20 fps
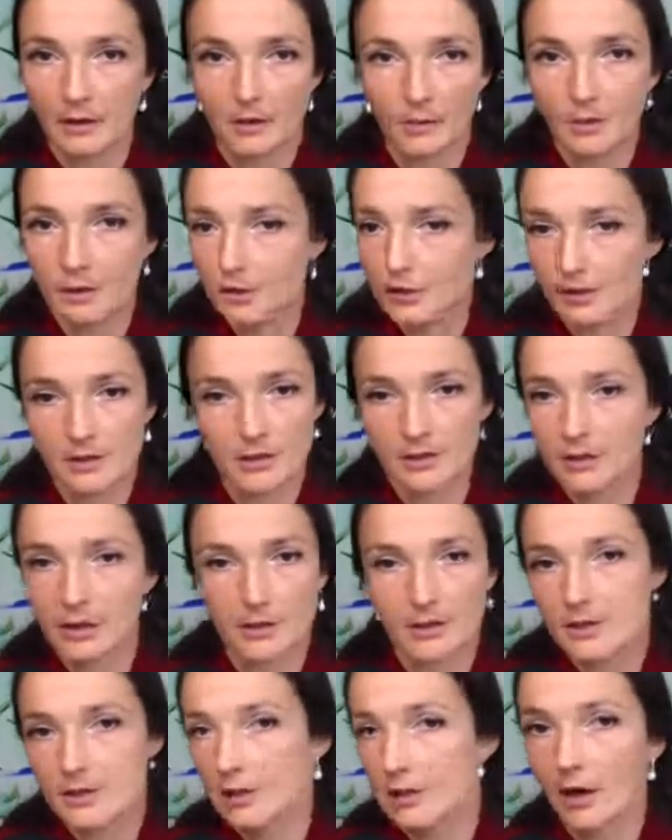we just
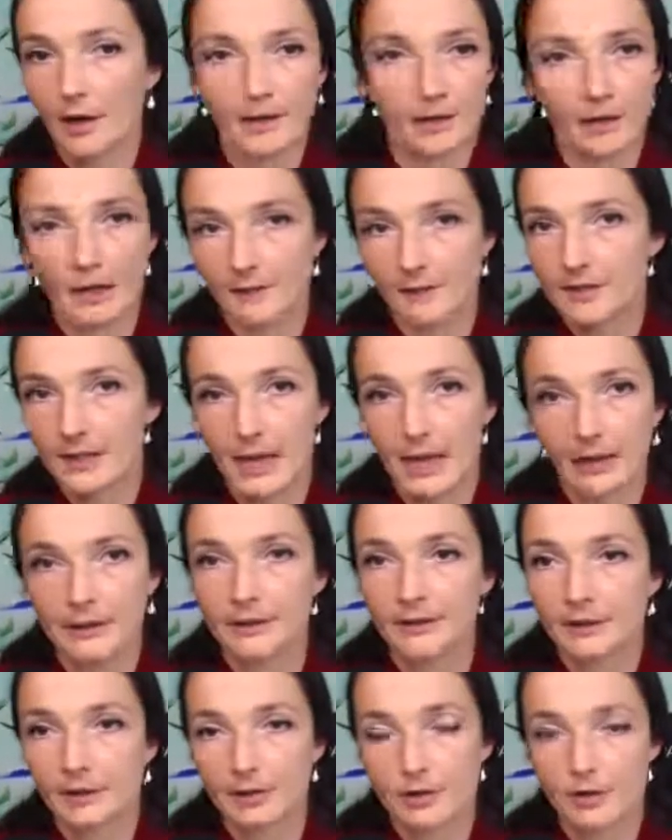there's not enough
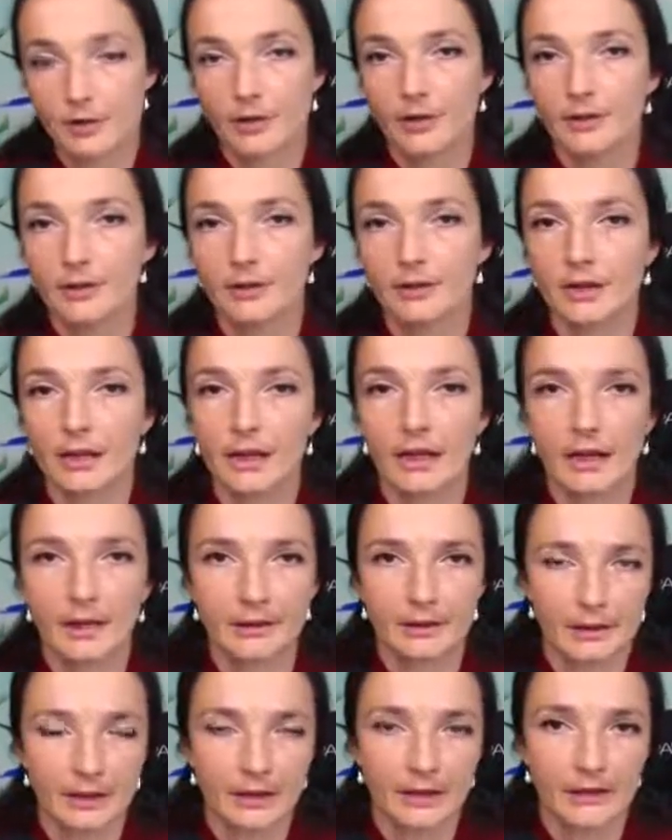talent internally
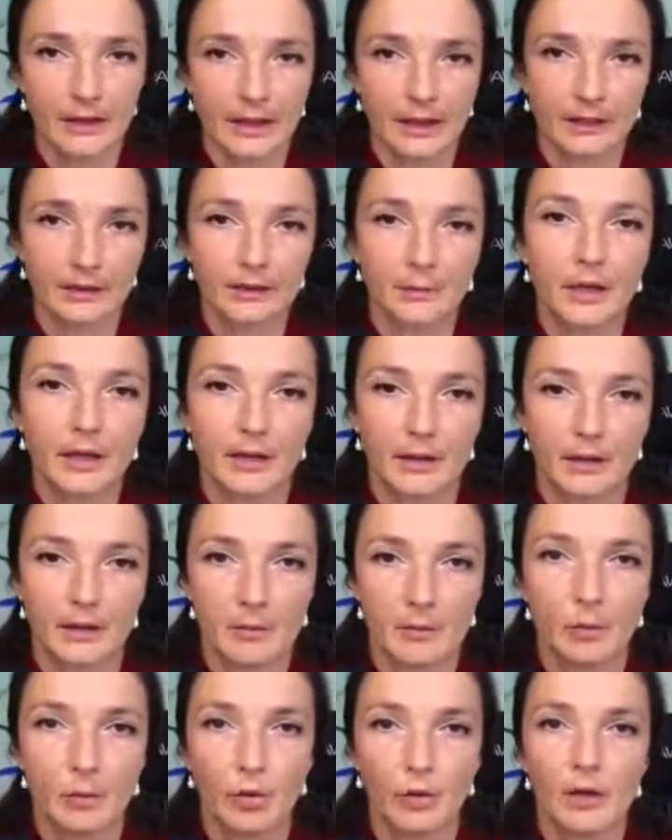and it can't be
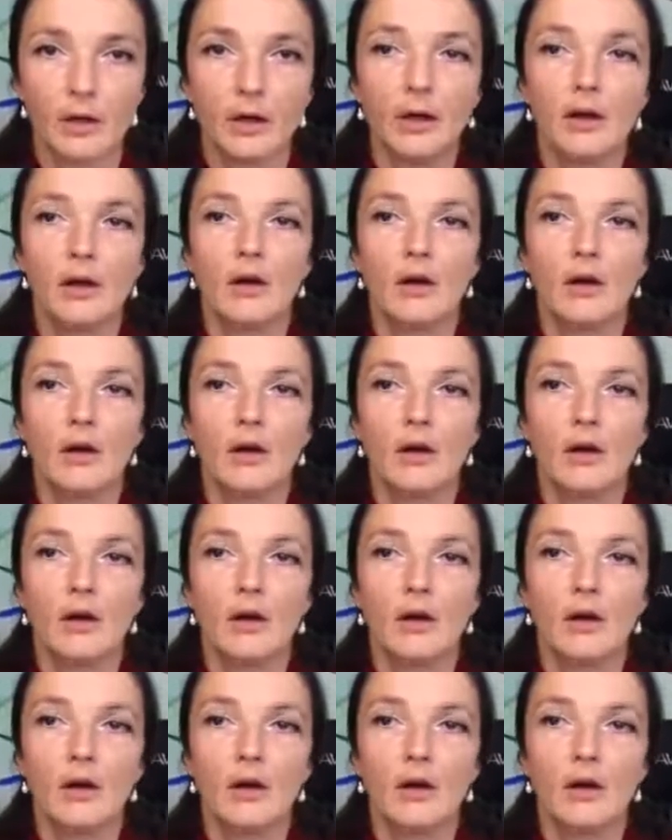anymore